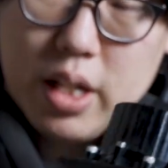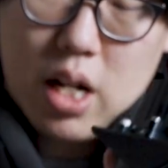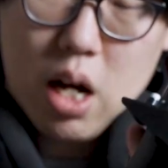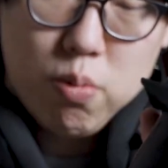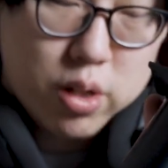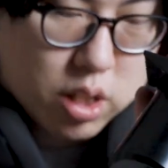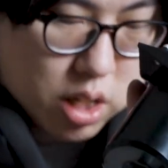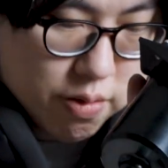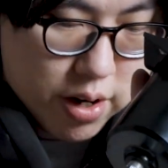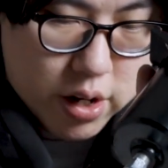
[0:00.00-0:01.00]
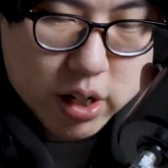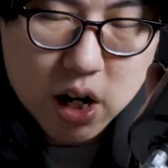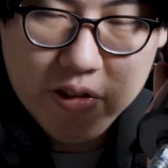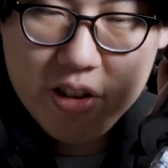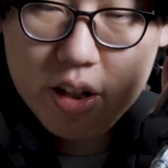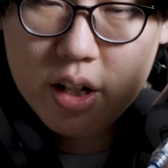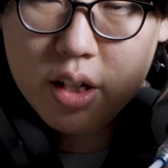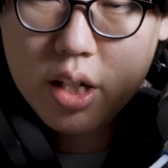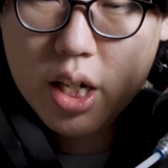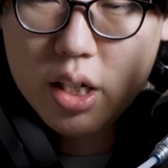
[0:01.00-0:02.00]
it comes with a very
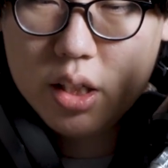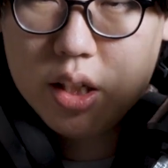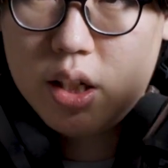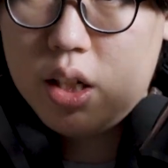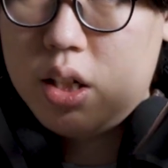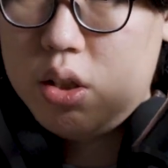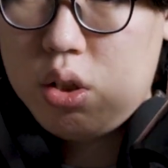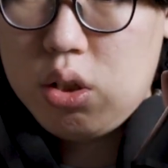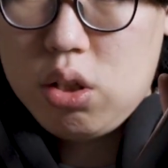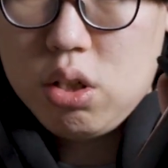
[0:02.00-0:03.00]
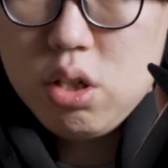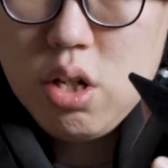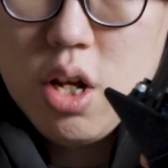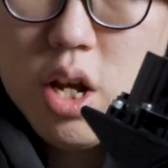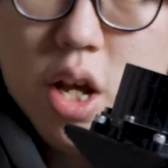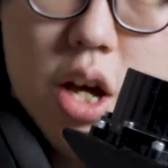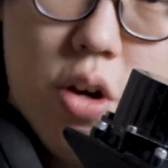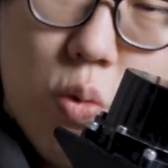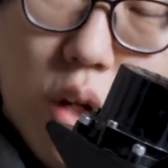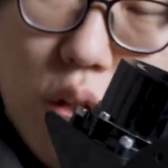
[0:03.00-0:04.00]
convenient kit, and just when